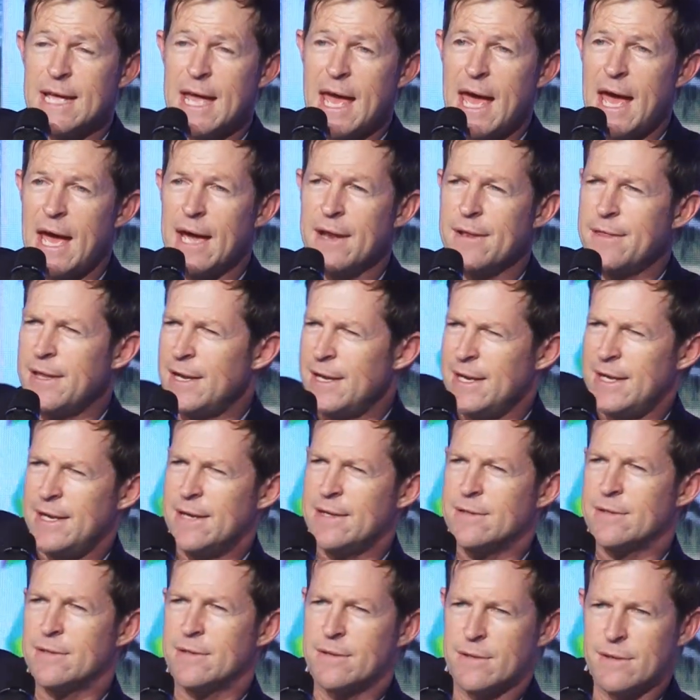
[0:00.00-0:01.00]
and then he
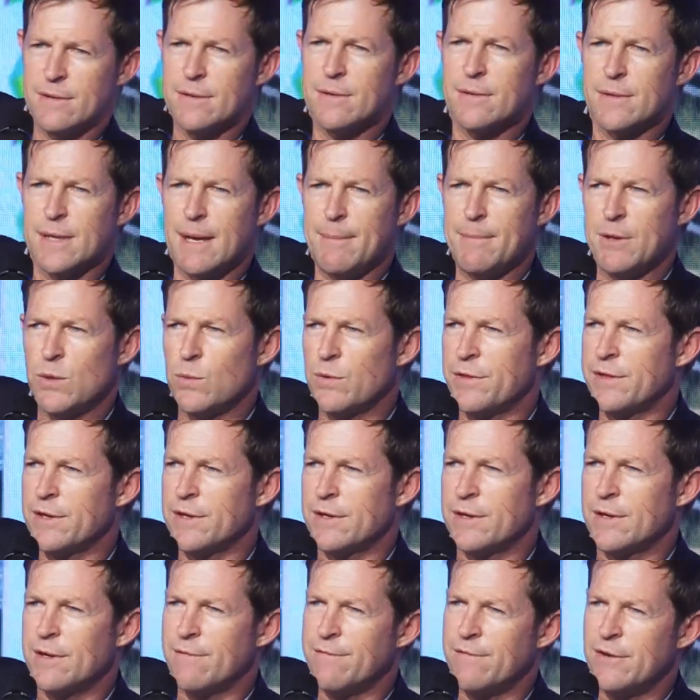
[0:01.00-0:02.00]
had come in with
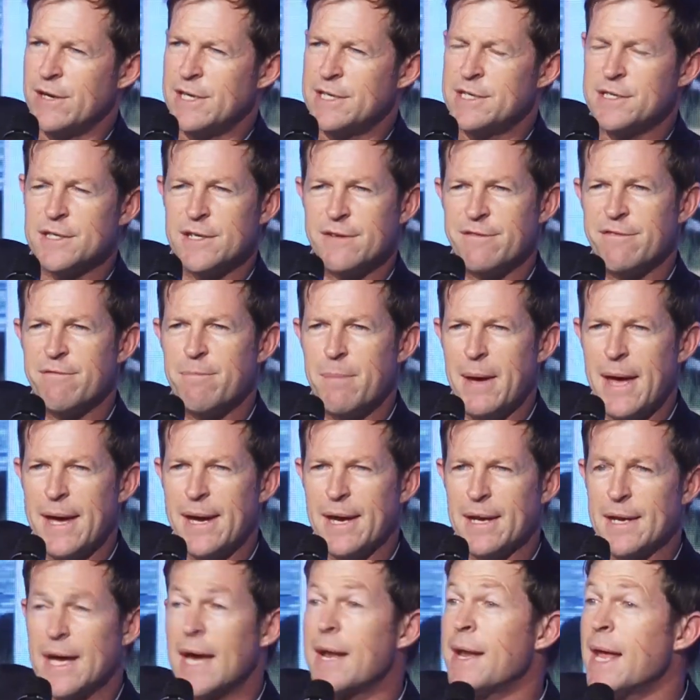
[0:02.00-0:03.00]
a very stiff back
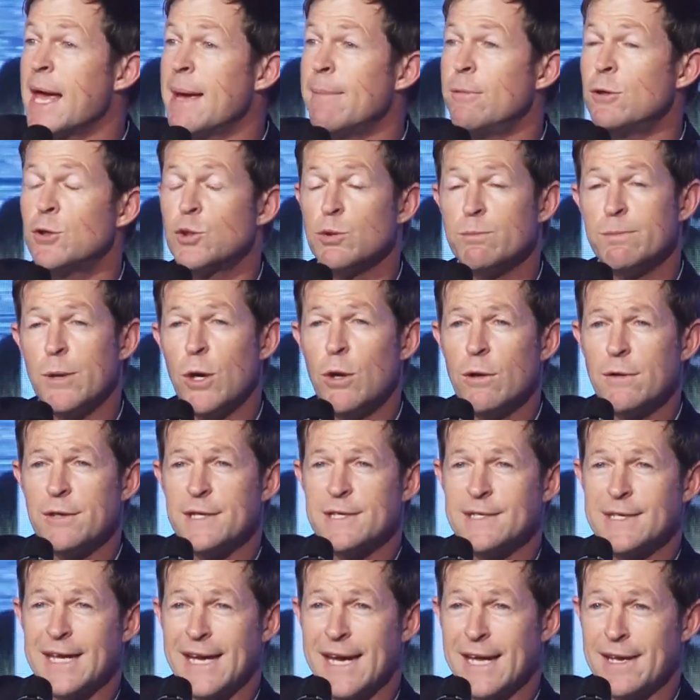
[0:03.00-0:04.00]
and unable to bowl in the
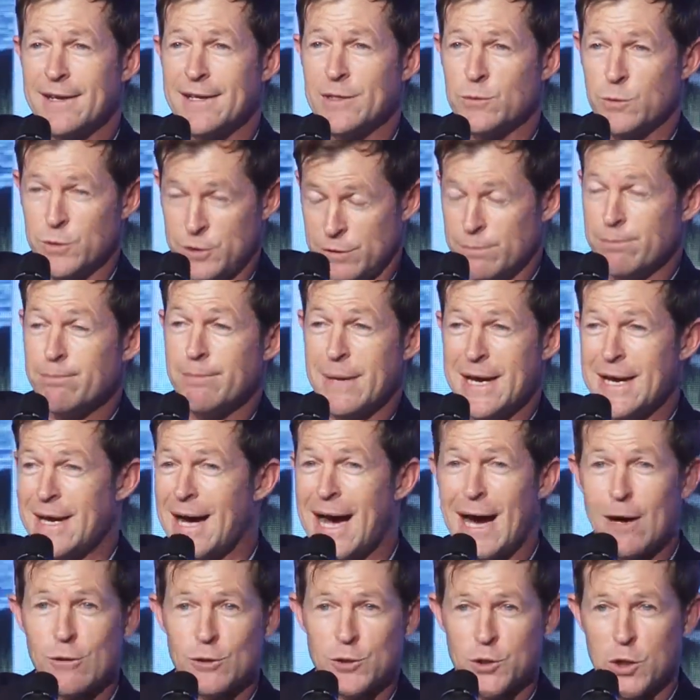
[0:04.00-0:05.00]
second innings, which made
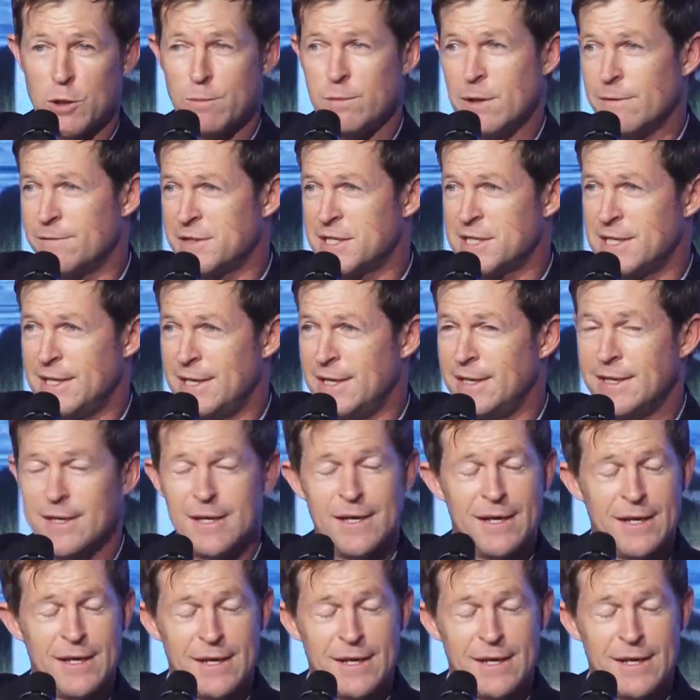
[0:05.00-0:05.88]
our job, obviously,